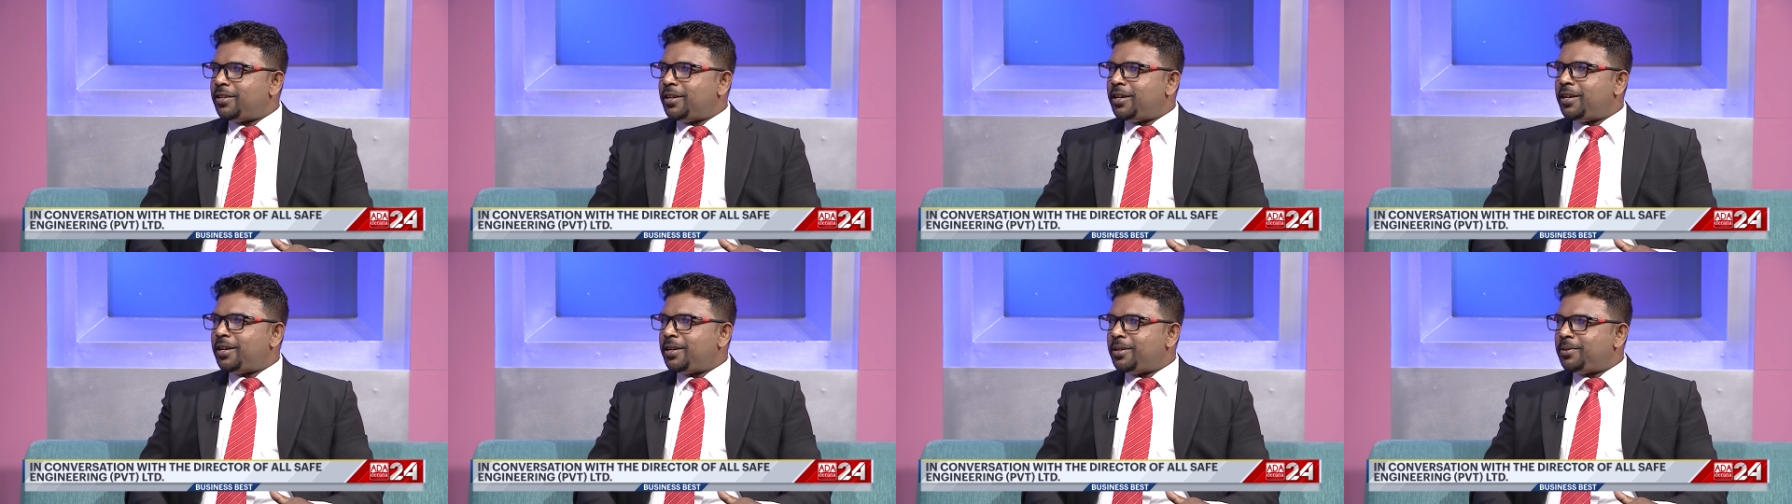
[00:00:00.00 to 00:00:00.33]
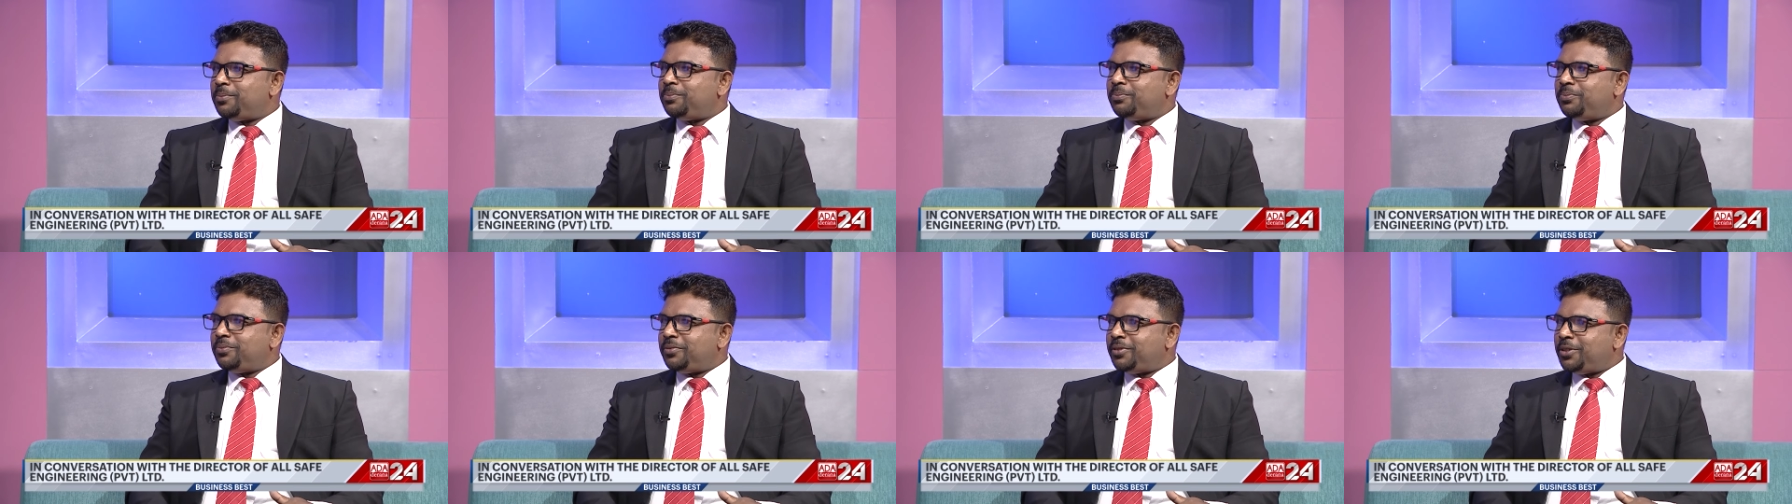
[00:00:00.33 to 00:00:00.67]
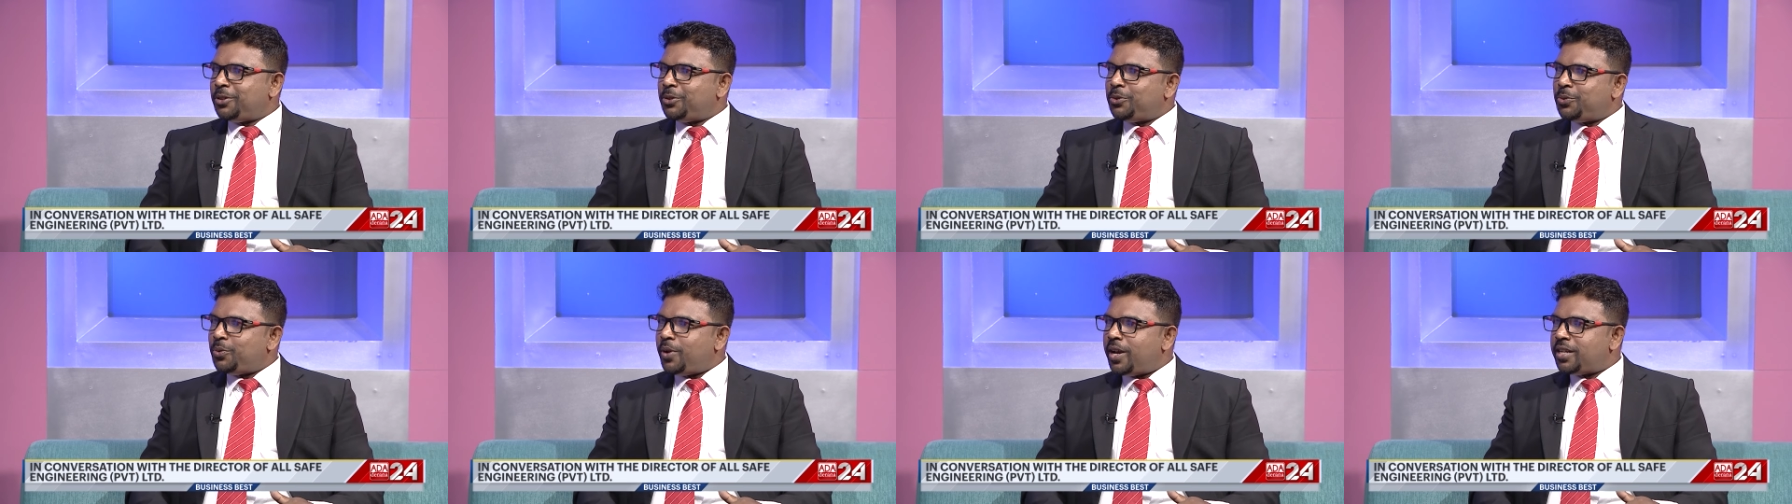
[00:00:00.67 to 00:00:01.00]
uh,
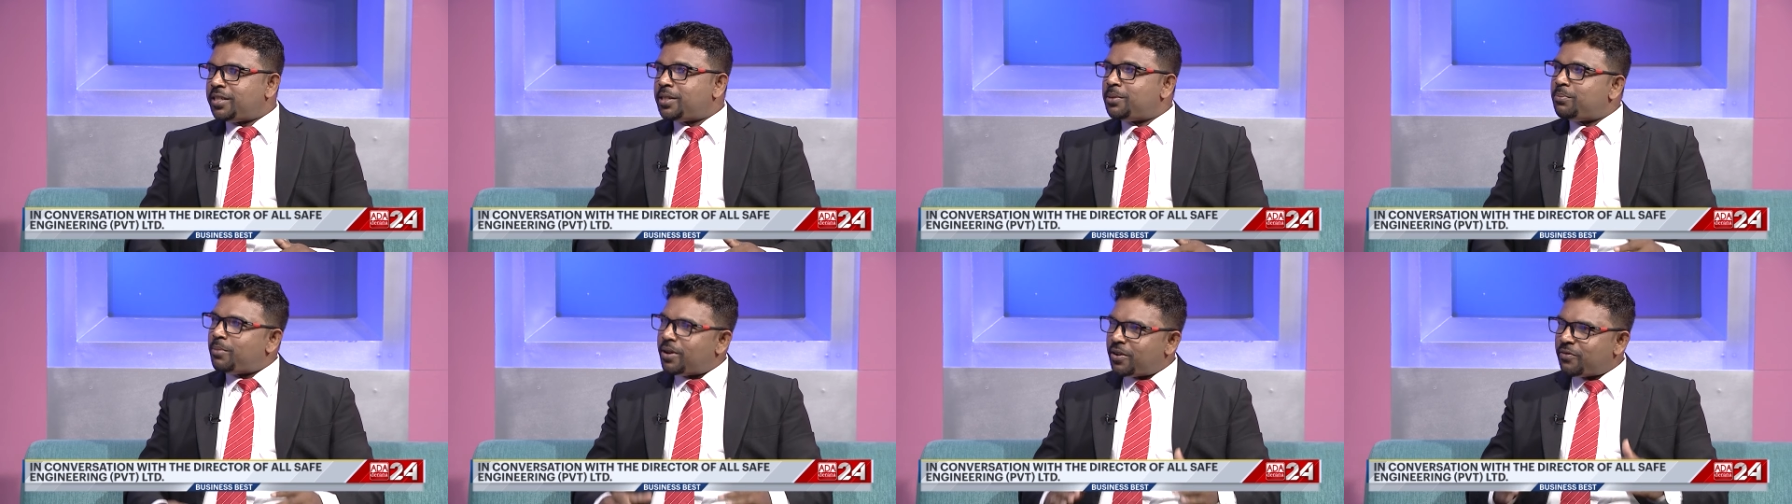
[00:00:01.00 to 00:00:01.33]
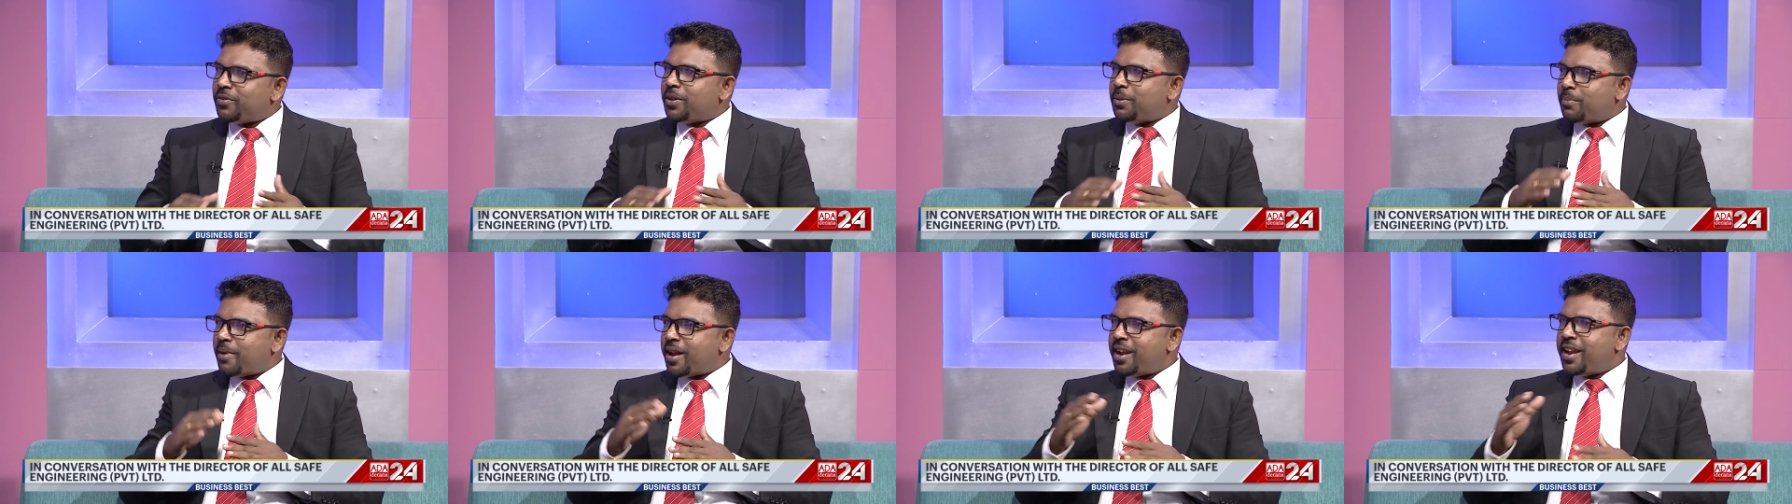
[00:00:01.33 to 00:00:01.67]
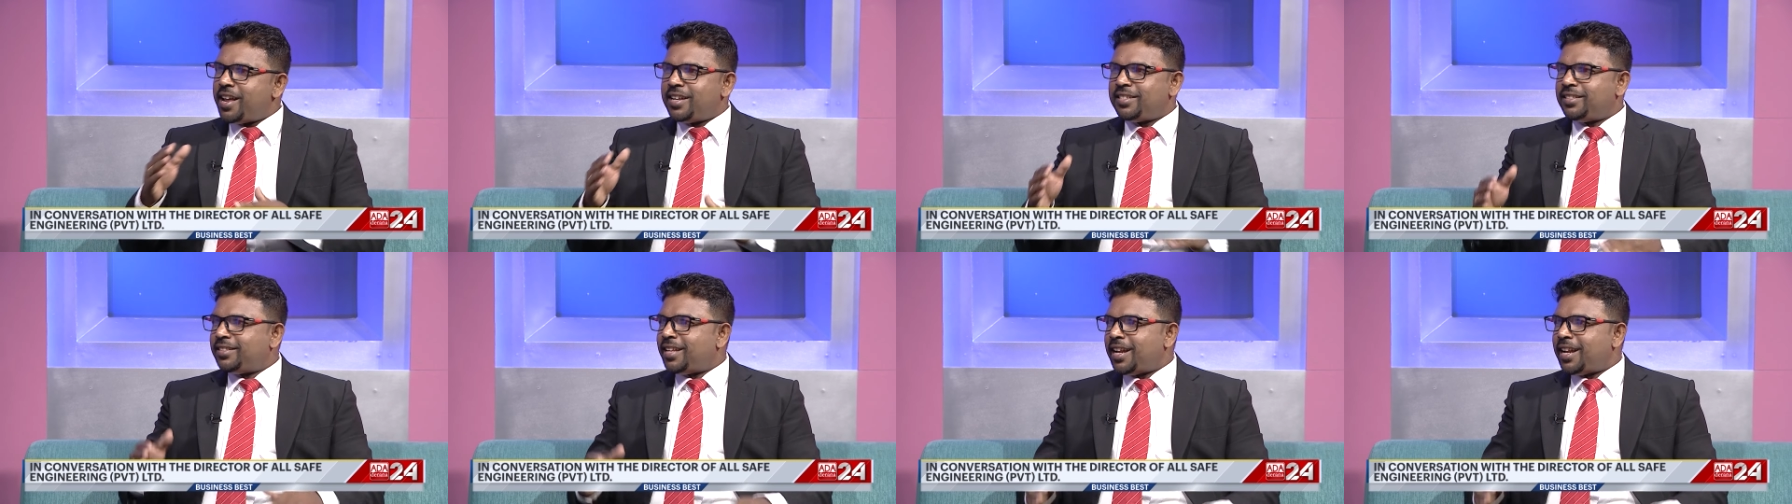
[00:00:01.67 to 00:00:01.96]
situation, but we manage.